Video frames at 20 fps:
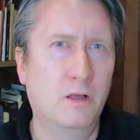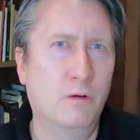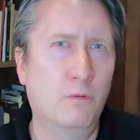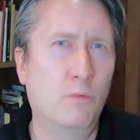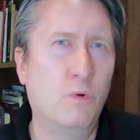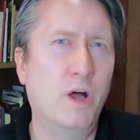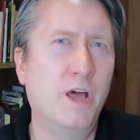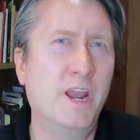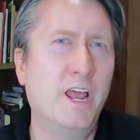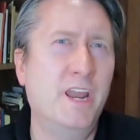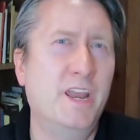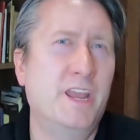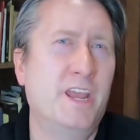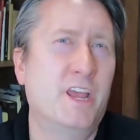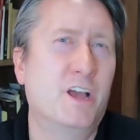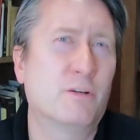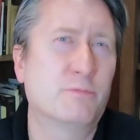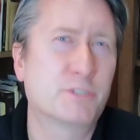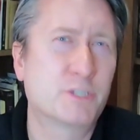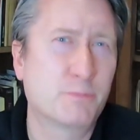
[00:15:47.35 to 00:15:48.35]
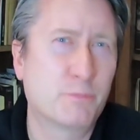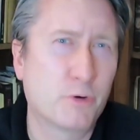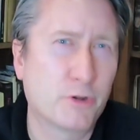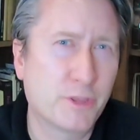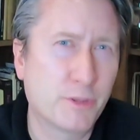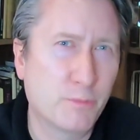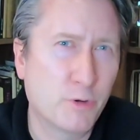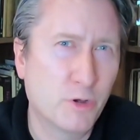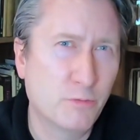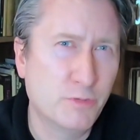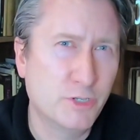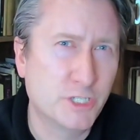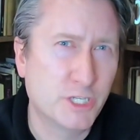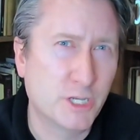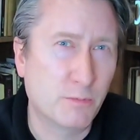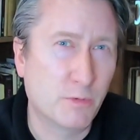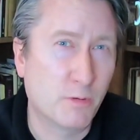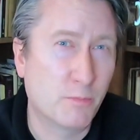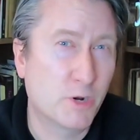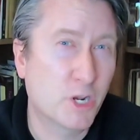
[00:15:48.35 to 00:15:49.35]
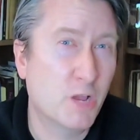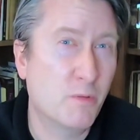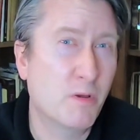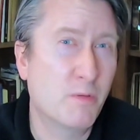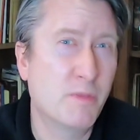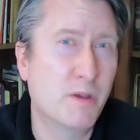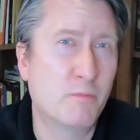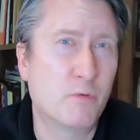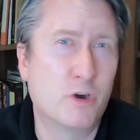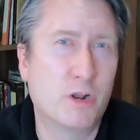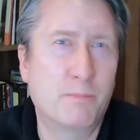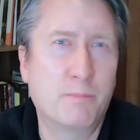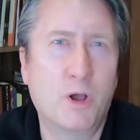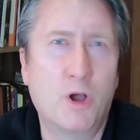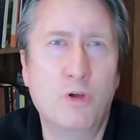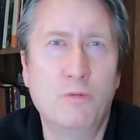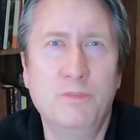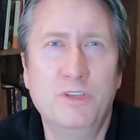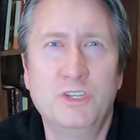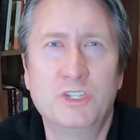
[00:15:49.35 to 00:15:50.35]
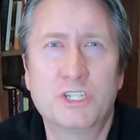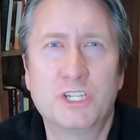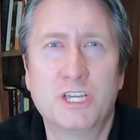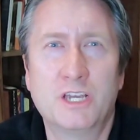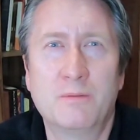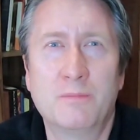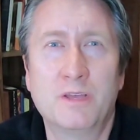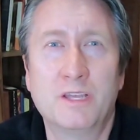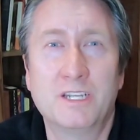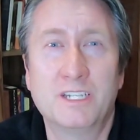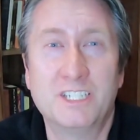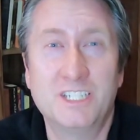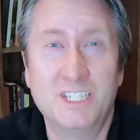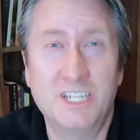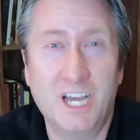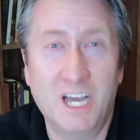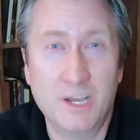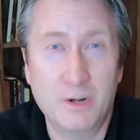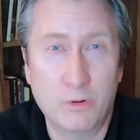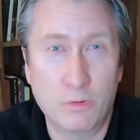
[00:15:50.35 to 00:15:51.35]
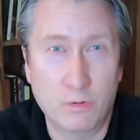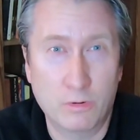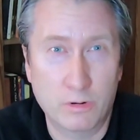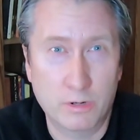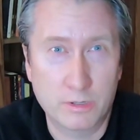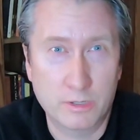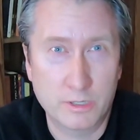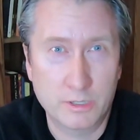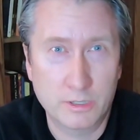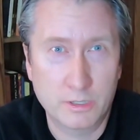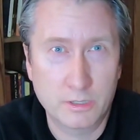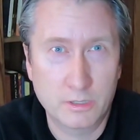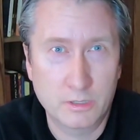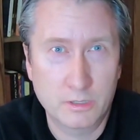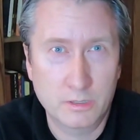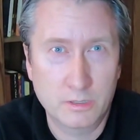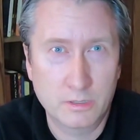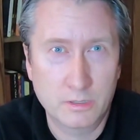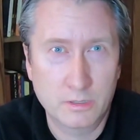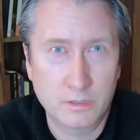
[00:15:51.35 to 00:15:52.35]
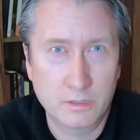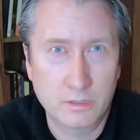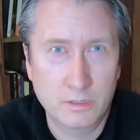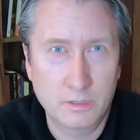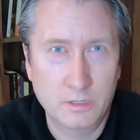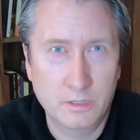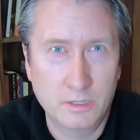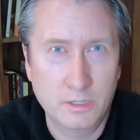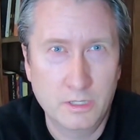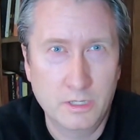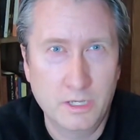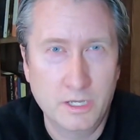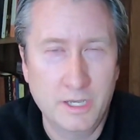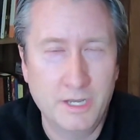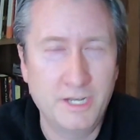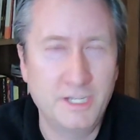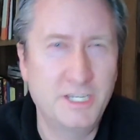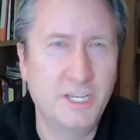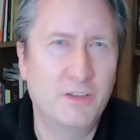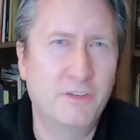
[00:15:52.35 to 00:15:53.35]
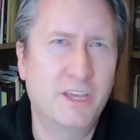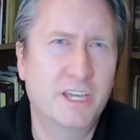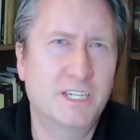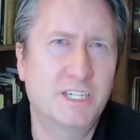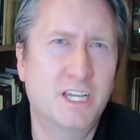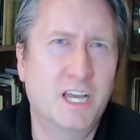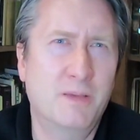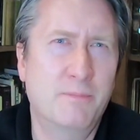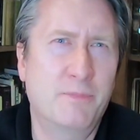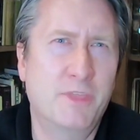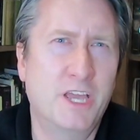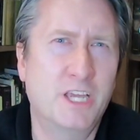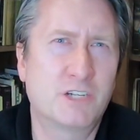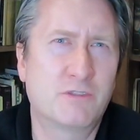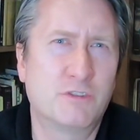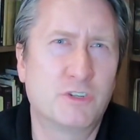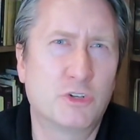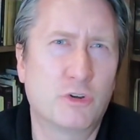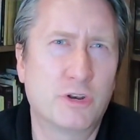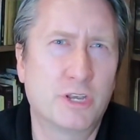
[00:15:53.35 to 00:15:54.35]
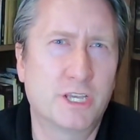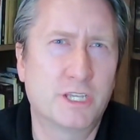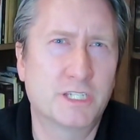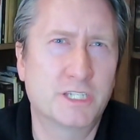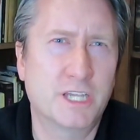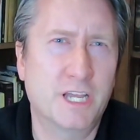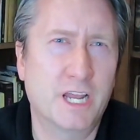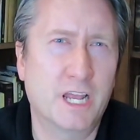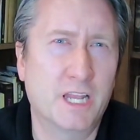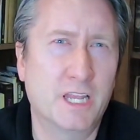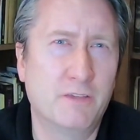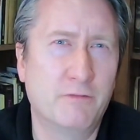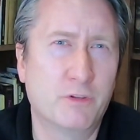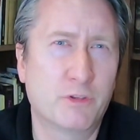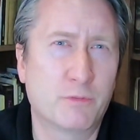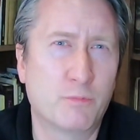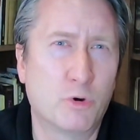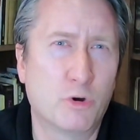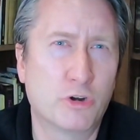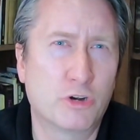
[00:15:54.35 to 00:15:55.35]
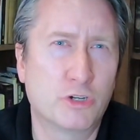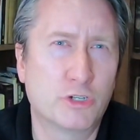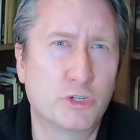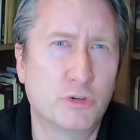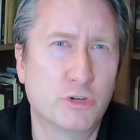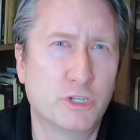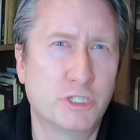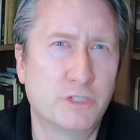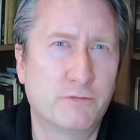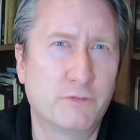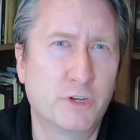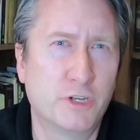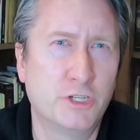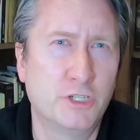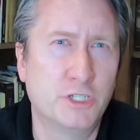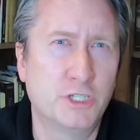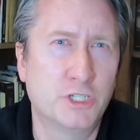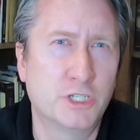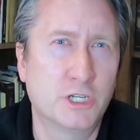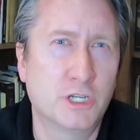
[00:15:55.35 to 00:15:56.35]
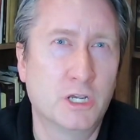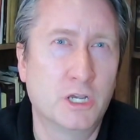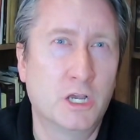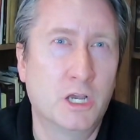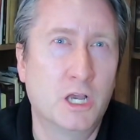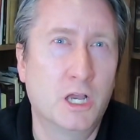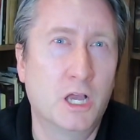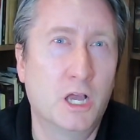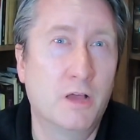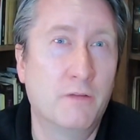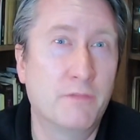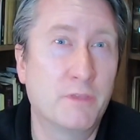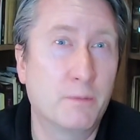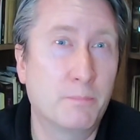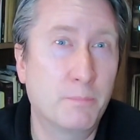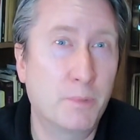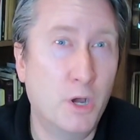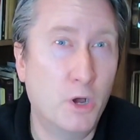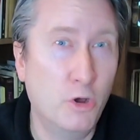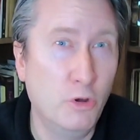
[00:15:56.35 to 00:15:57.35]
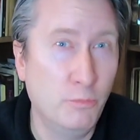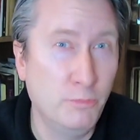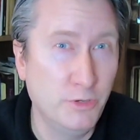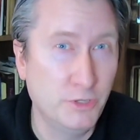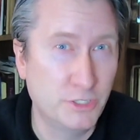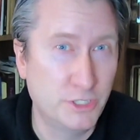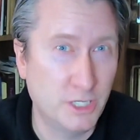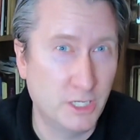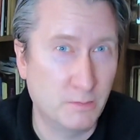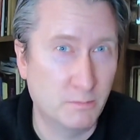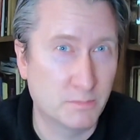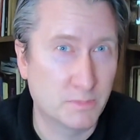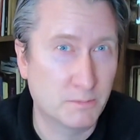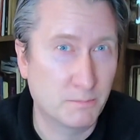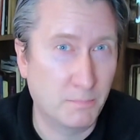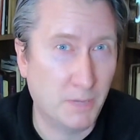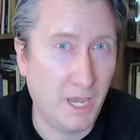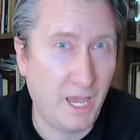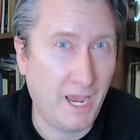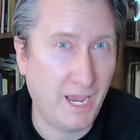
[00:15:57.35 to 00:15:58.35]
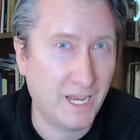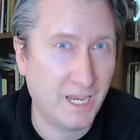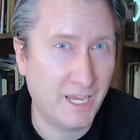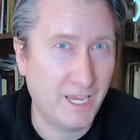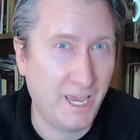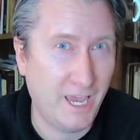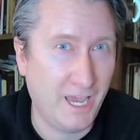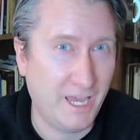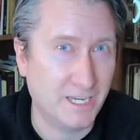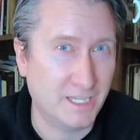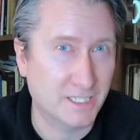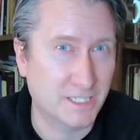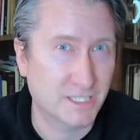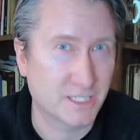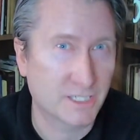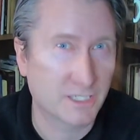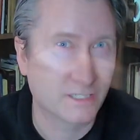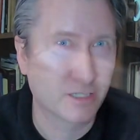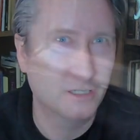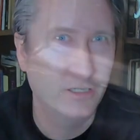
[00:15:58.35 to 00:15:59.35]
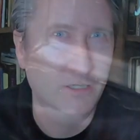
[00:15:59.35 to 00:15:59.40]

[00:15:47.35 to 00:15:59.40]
why not help support the Poe Museum or become a member at poemuseum.org? And until next time, thanks for joining us, and I leave you with more gratuitous footage of the Poe Museum's black cats